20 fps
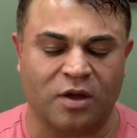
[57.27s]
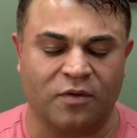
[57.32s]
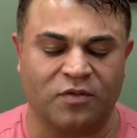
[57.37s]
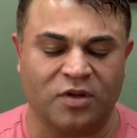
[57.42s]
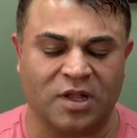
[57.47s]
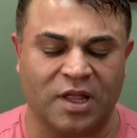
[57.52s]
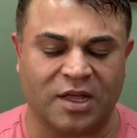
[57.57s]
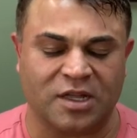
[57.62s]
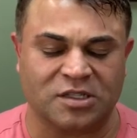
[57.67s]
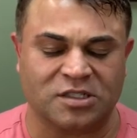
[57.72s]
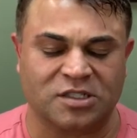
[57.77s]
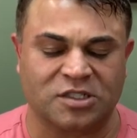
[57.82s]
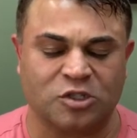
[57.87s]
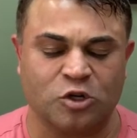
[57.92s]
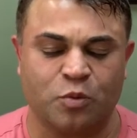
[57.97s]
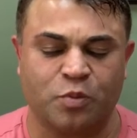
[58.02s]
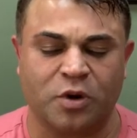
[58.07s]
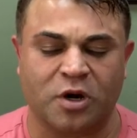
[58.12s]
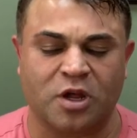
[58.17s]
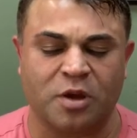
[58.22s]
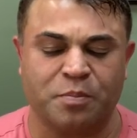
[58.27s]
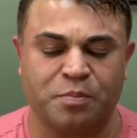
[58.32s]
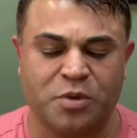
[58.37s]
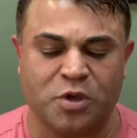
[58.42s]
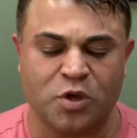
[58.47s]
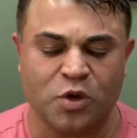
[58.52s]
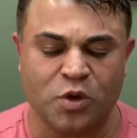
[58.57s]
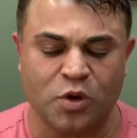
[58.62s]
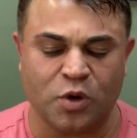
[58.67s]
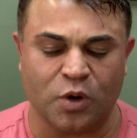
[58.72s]
of like a
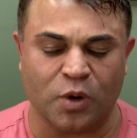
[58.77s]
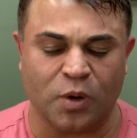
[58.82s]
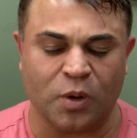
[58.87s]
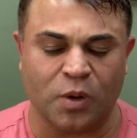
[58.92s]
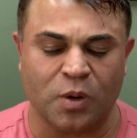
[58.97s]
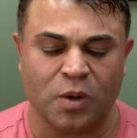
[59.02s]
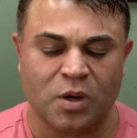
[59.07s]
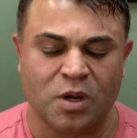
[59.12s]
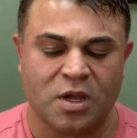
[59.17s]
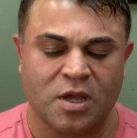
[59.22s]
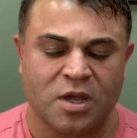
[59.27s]
supercomputer